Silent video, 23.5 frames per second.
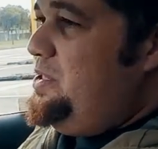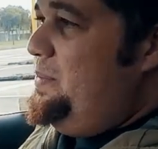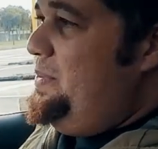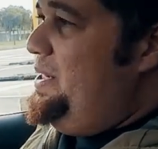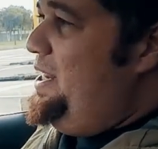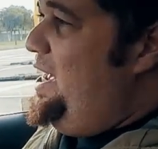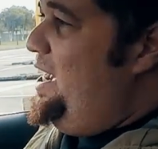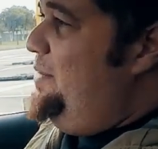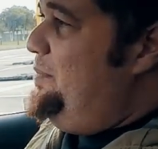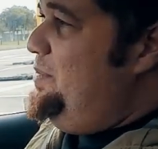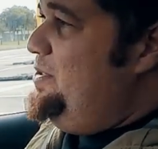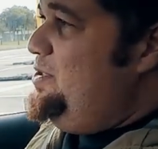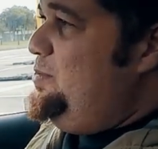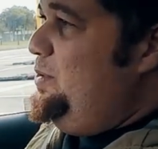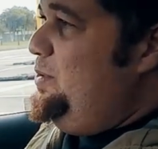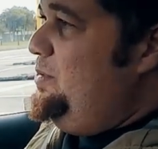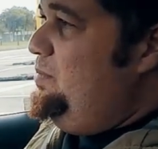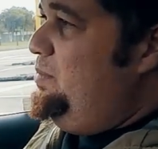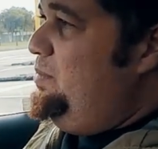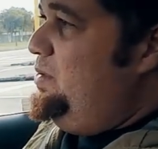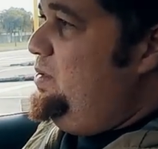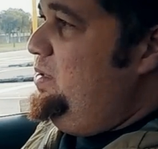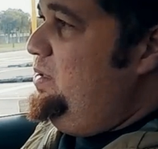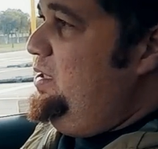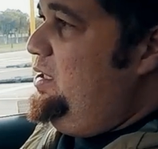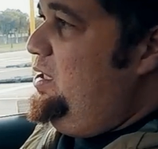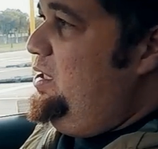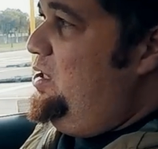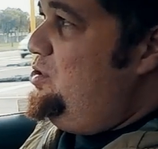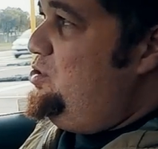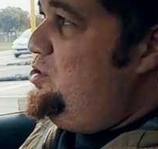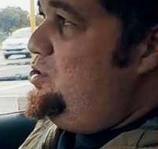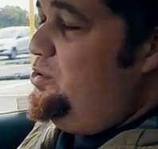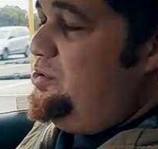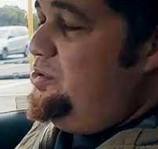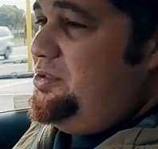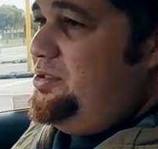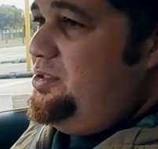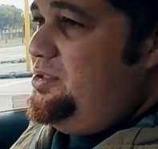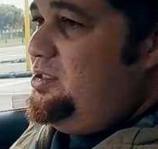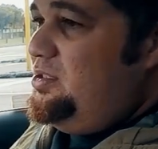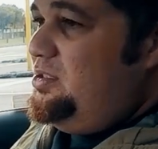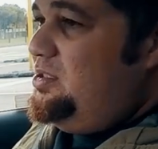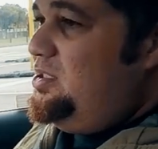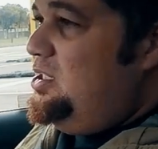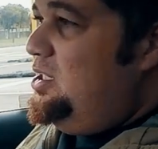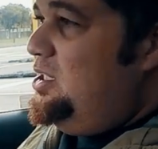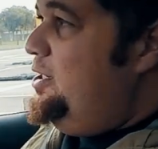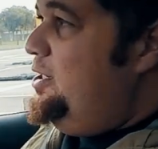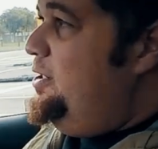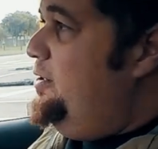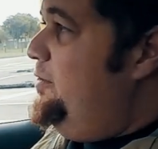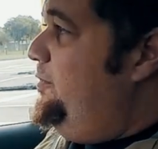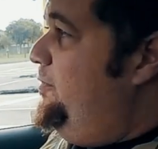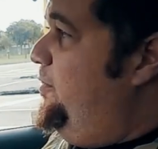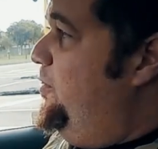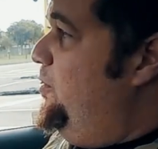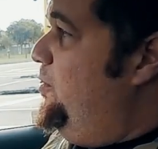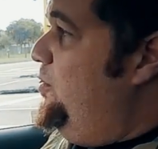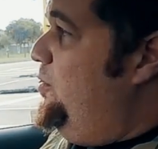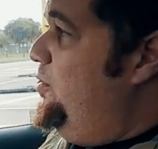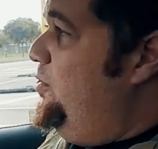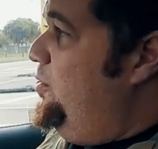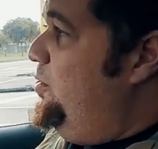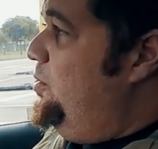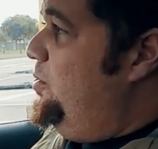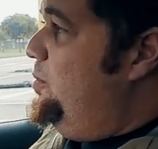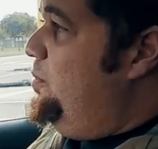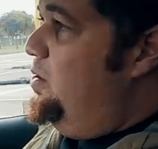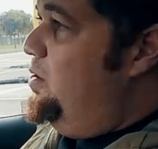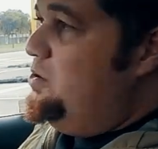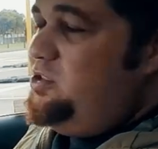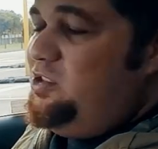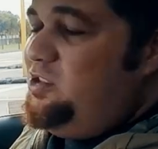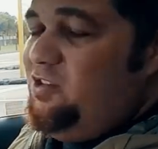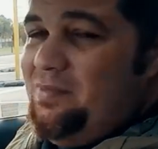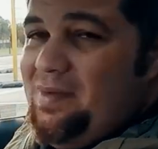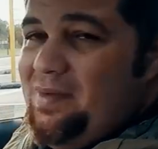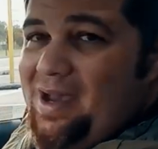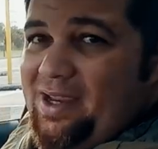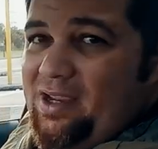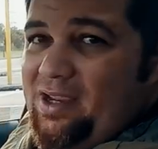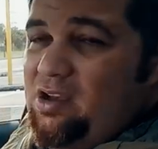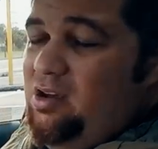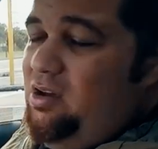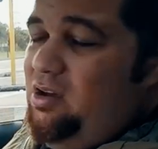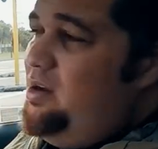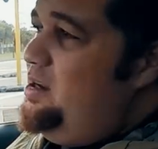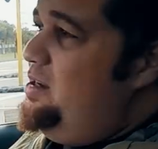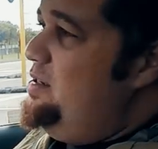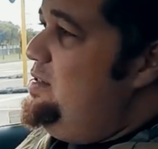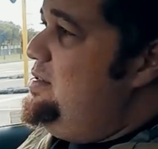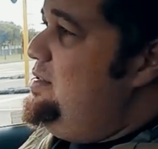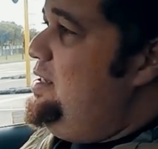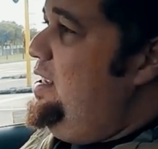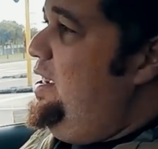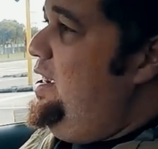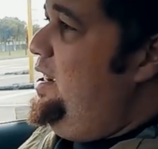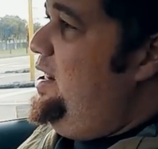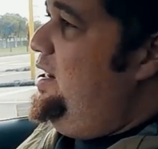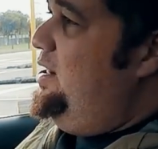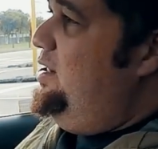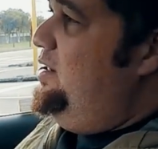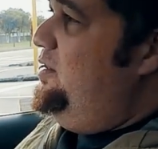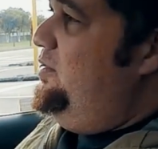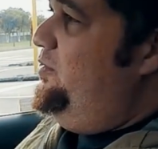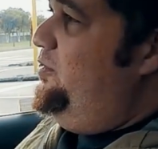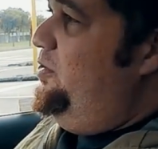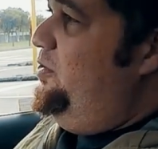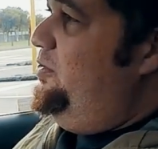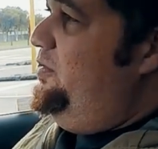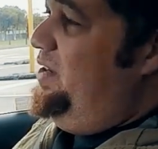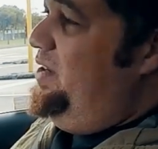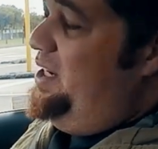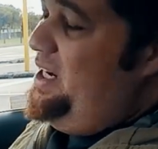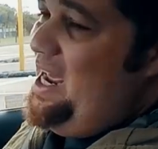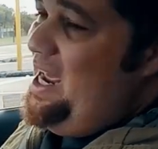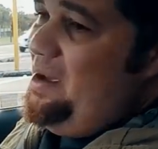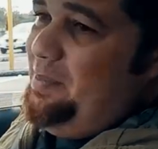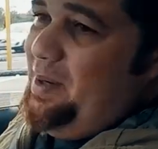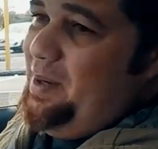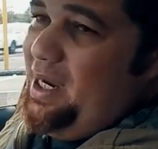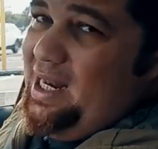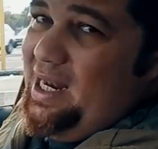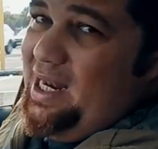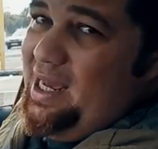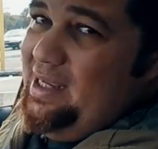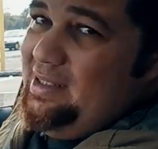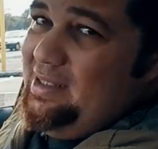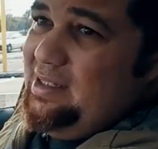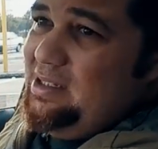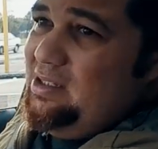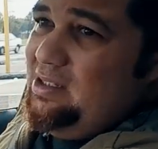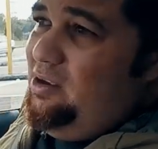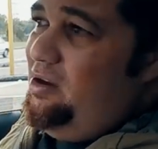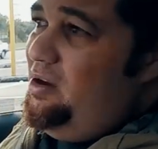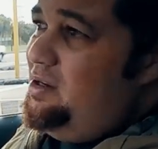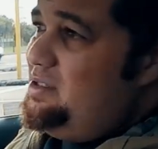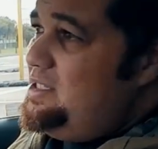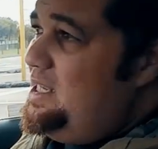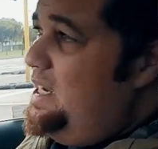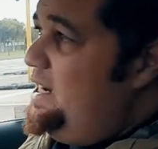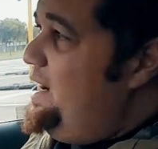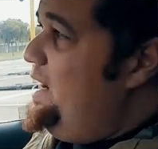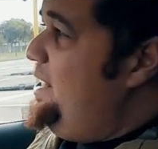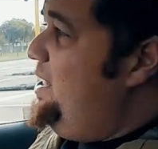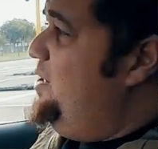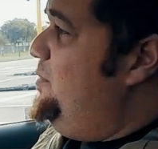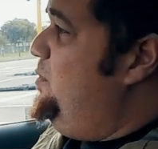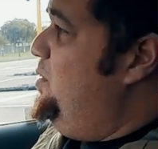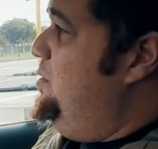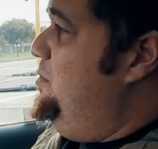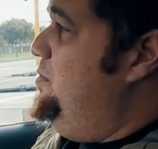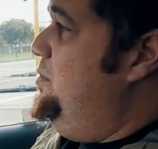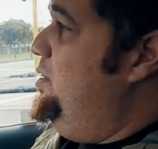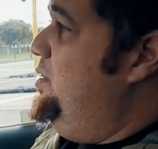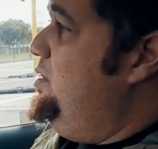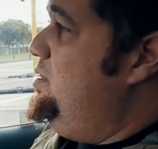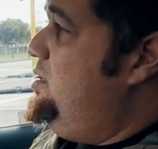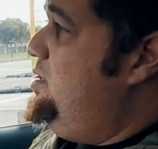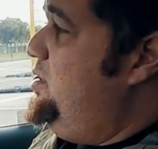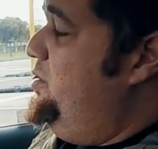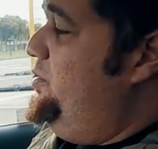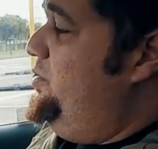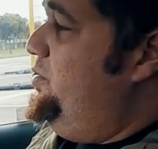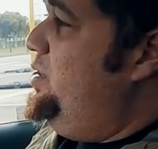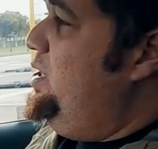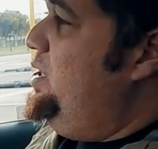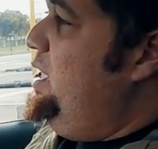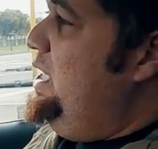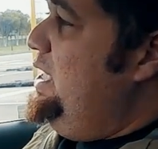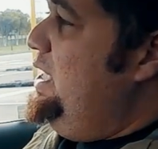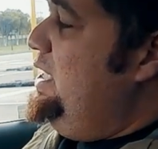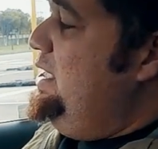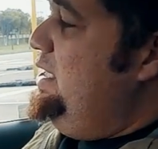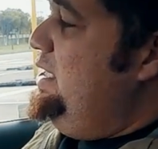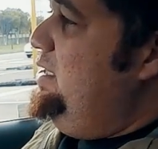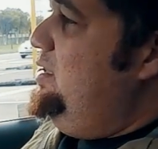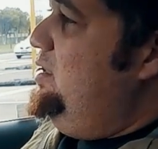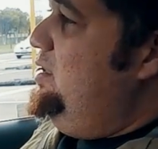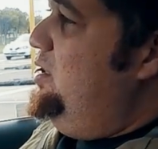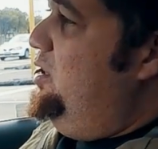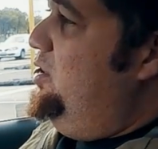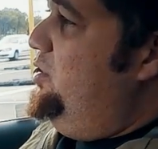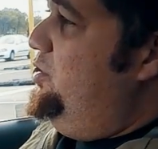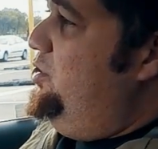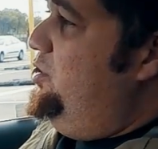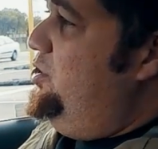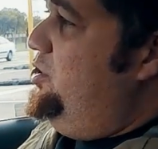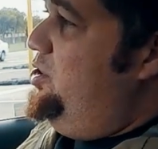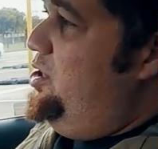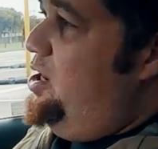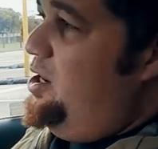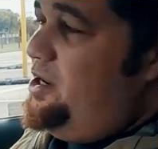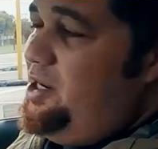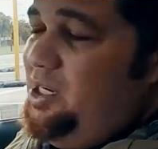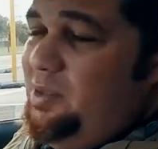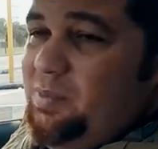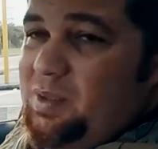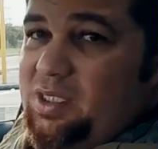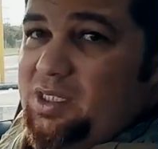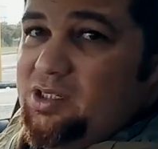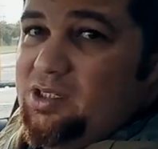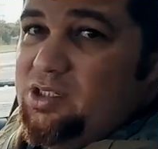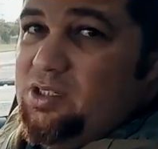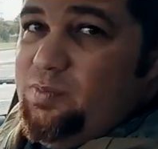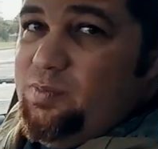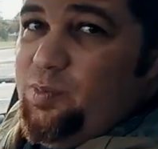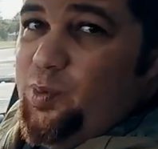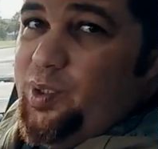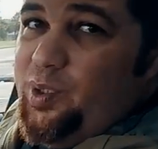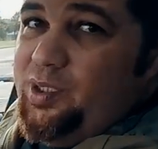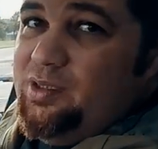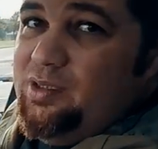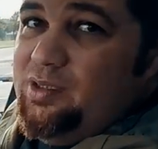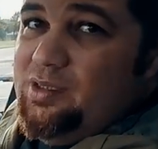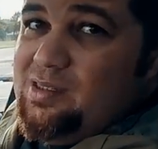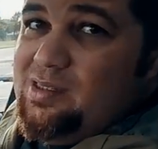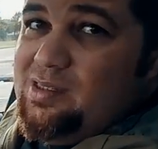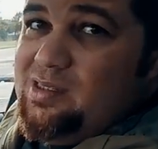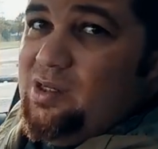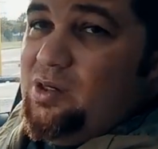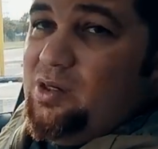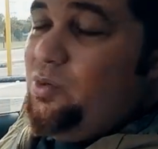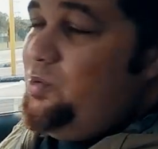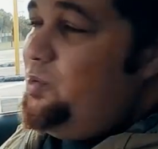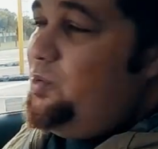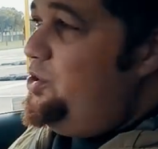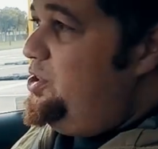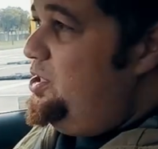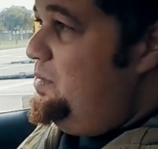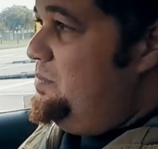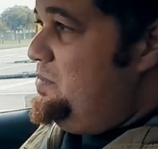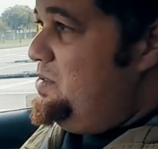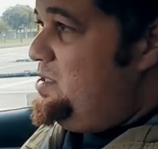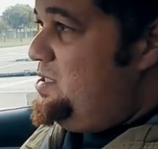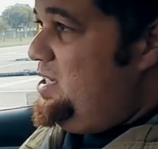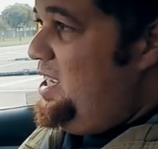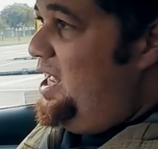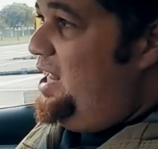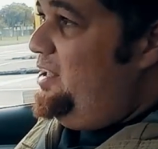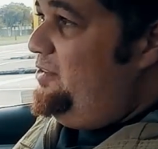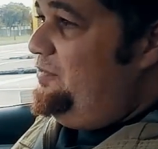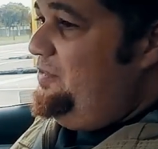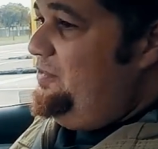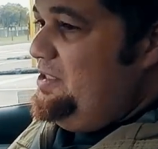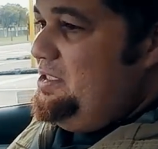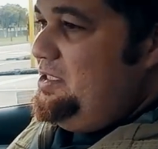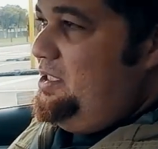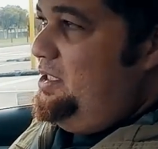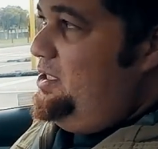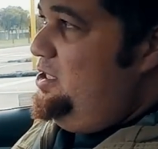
I mean, Amien's been building exhausts for most of my cars and for very happy clients as long as I can remember. So, you know, you're not going to be disappointed. So with himself, he's really